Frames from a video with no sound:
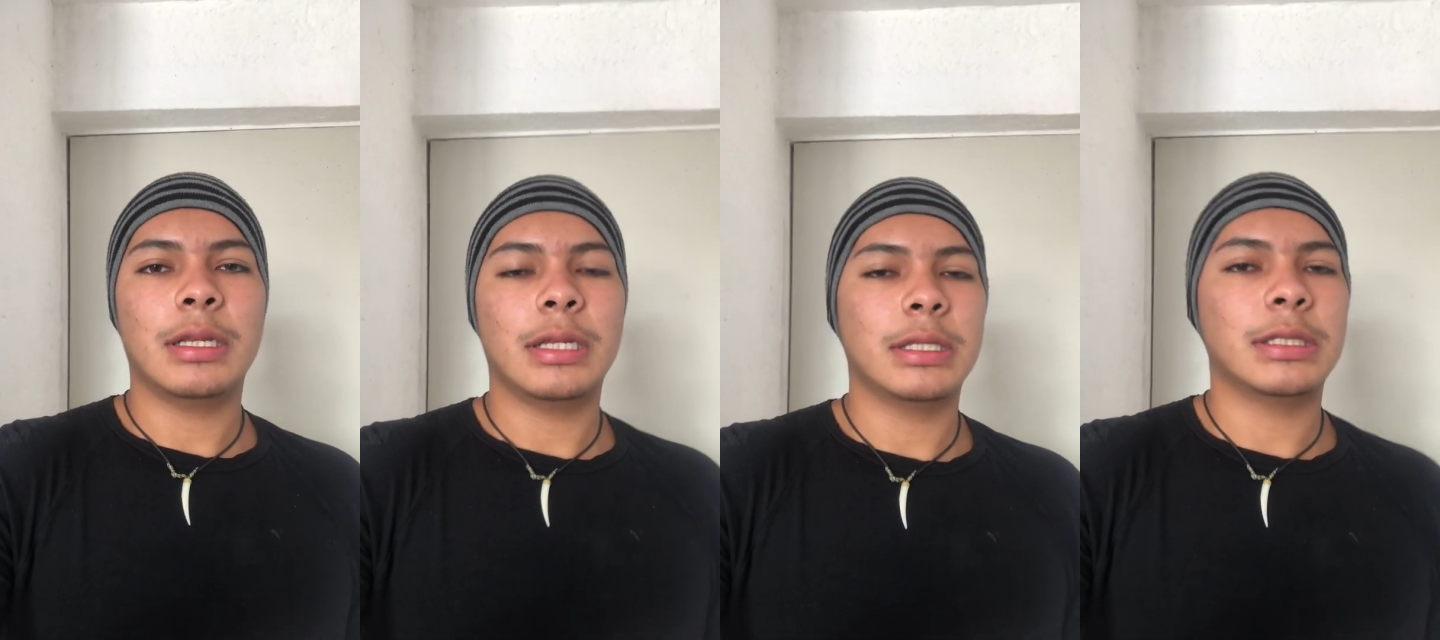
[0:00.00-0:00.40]

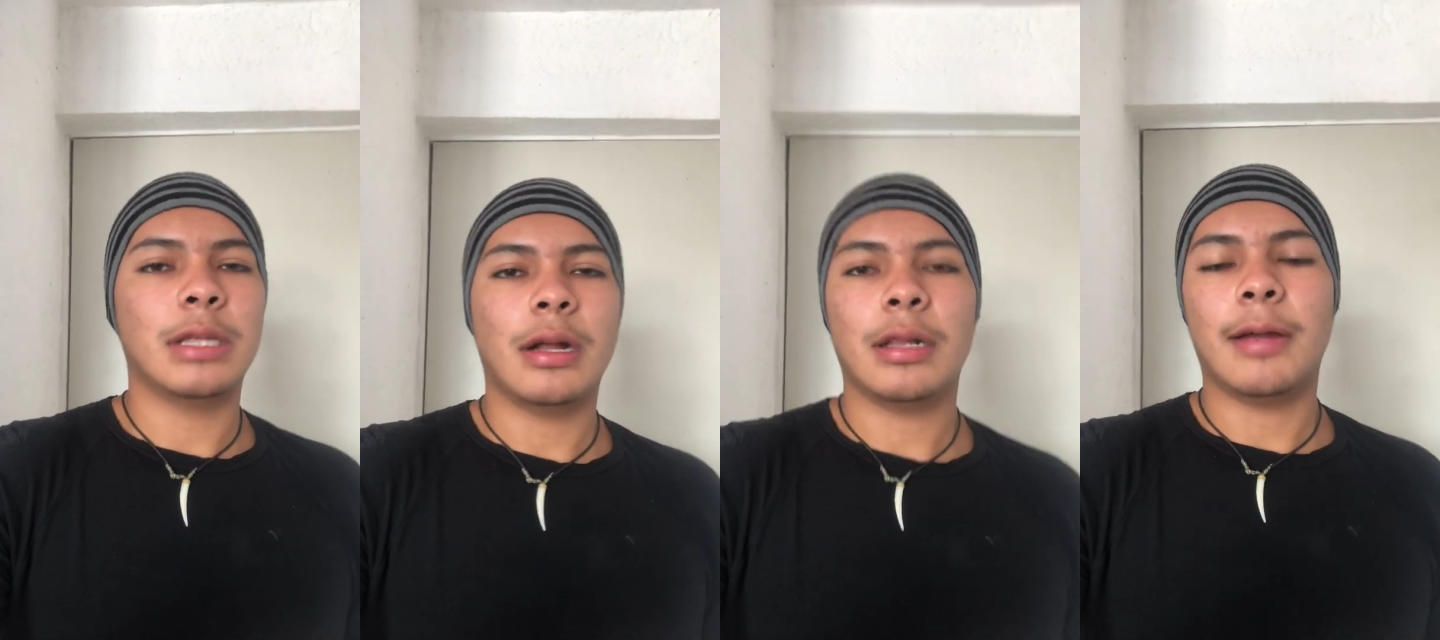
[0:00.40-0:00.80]
is
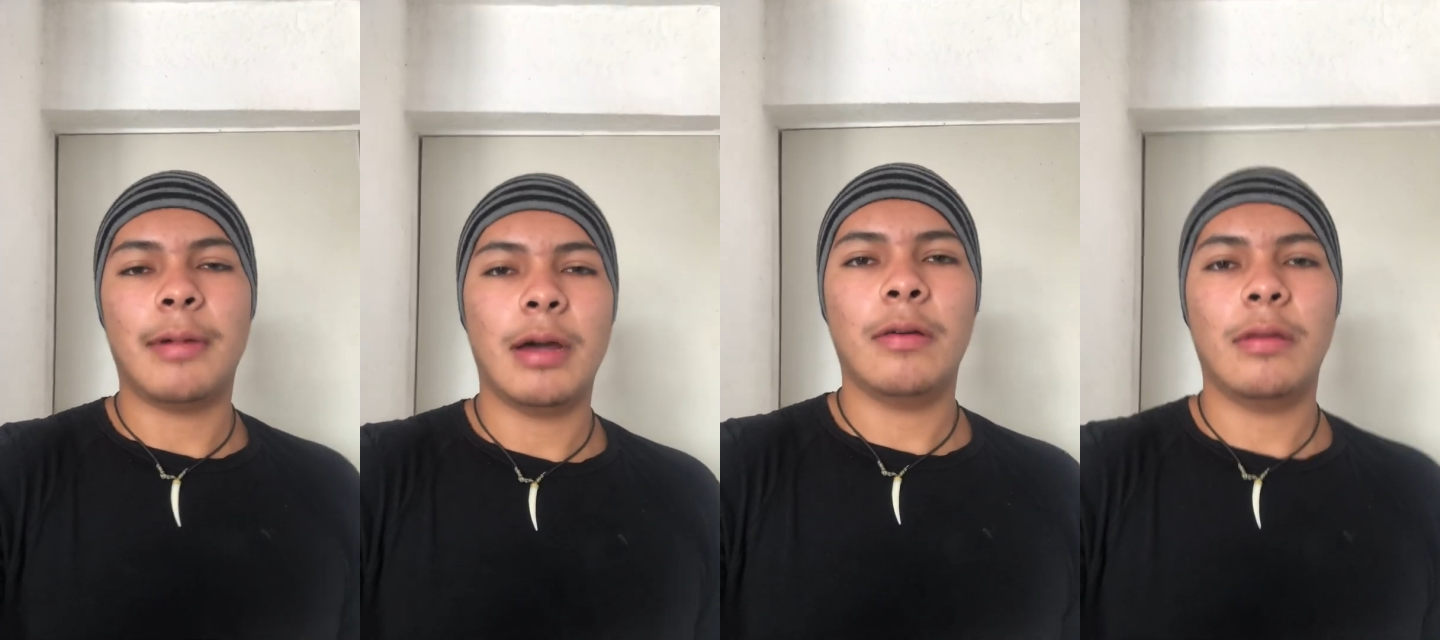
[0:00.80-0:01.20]
talk
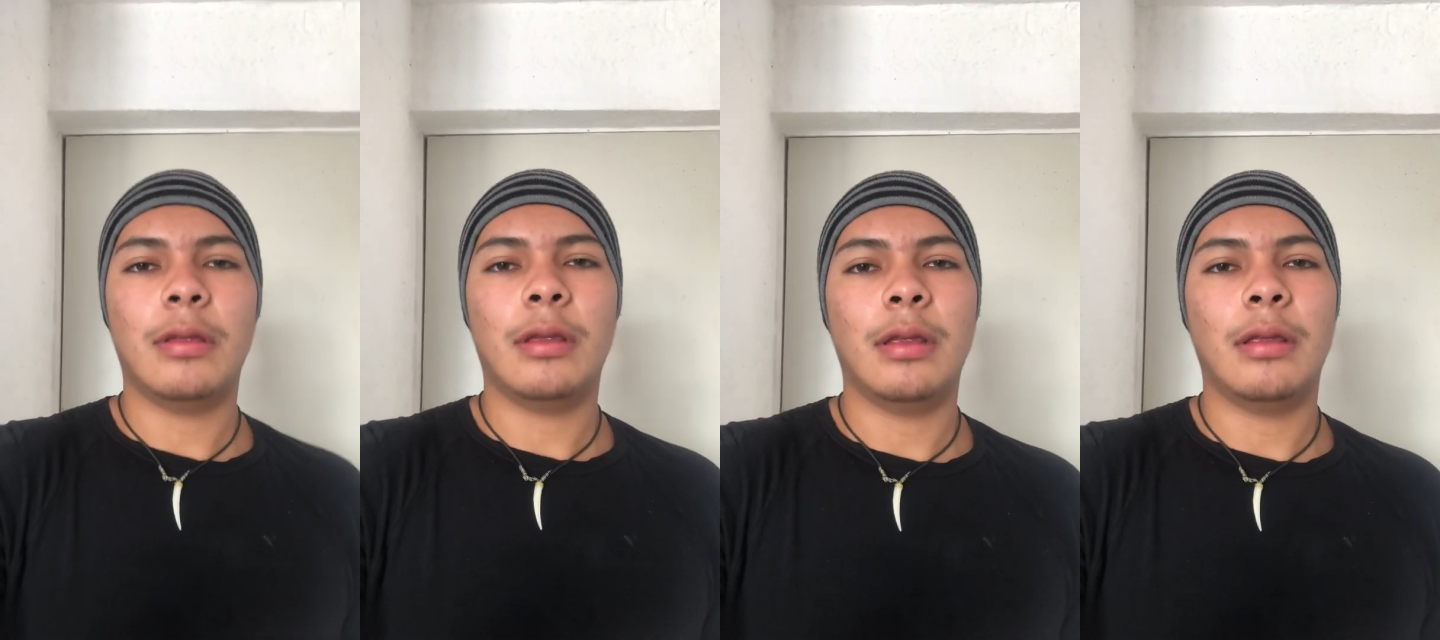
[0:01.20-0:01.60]
about
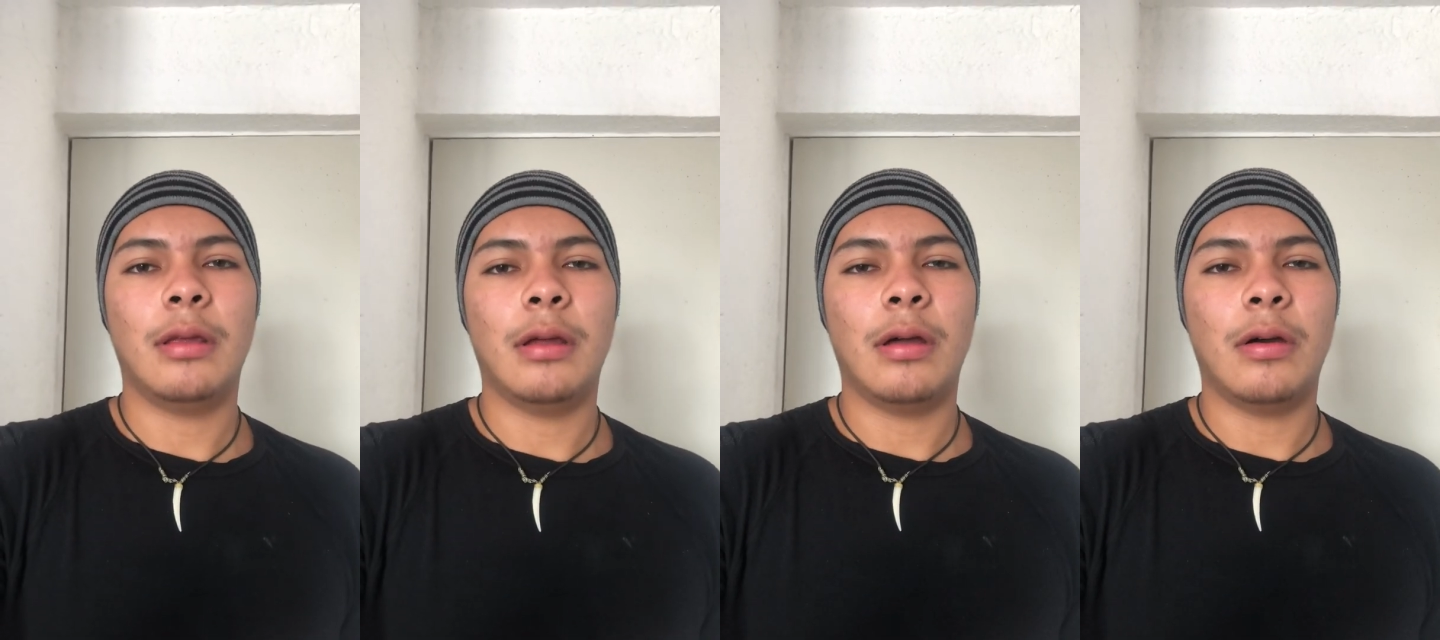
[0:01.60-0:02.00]

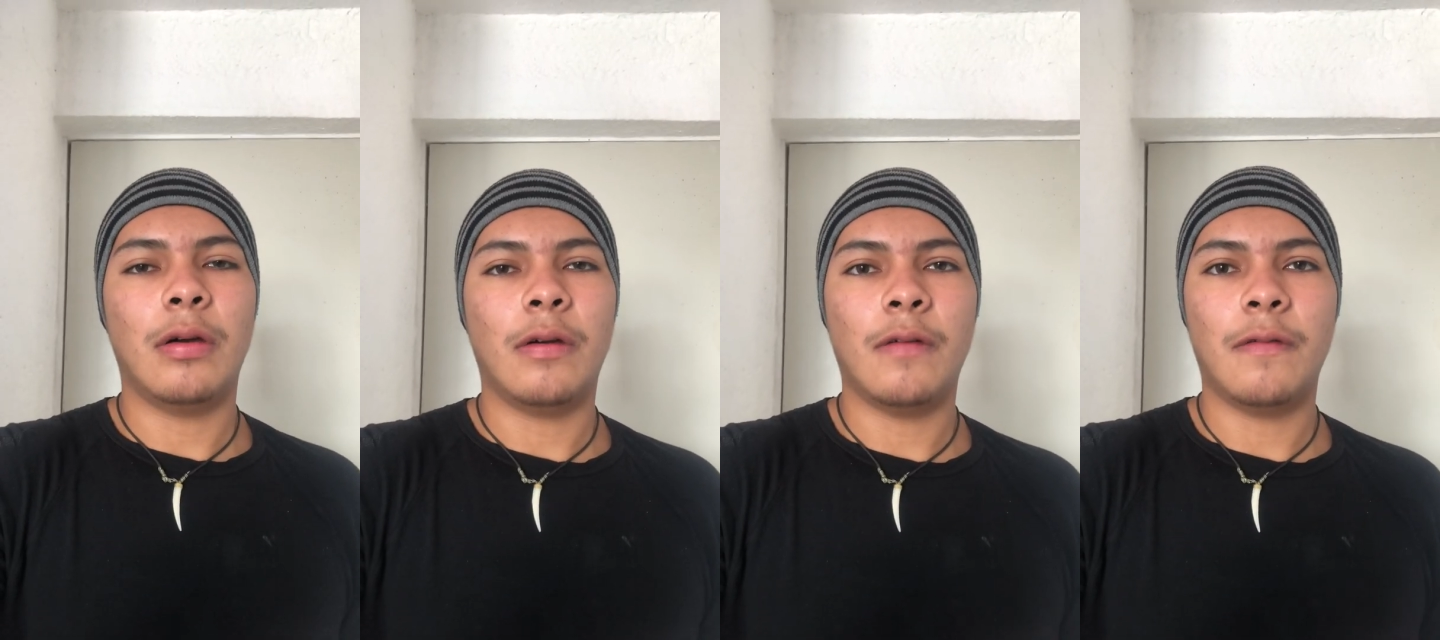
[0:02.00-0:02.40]

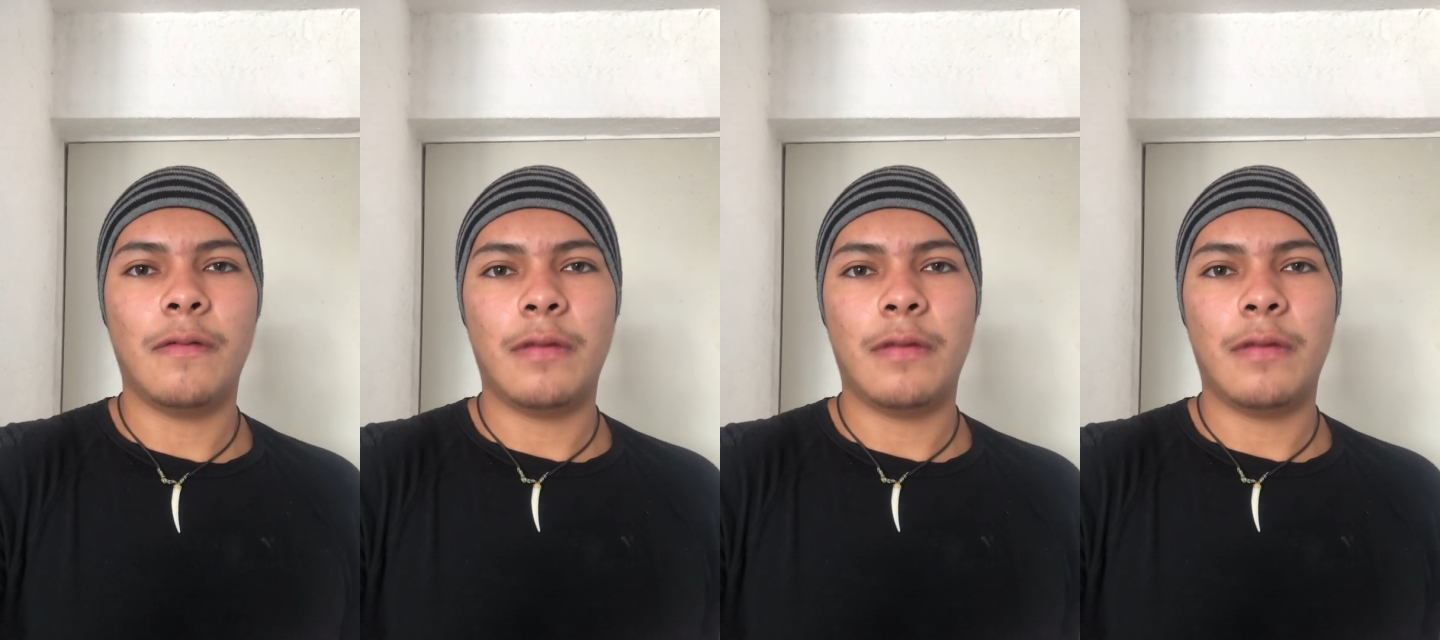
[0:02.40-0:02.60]
of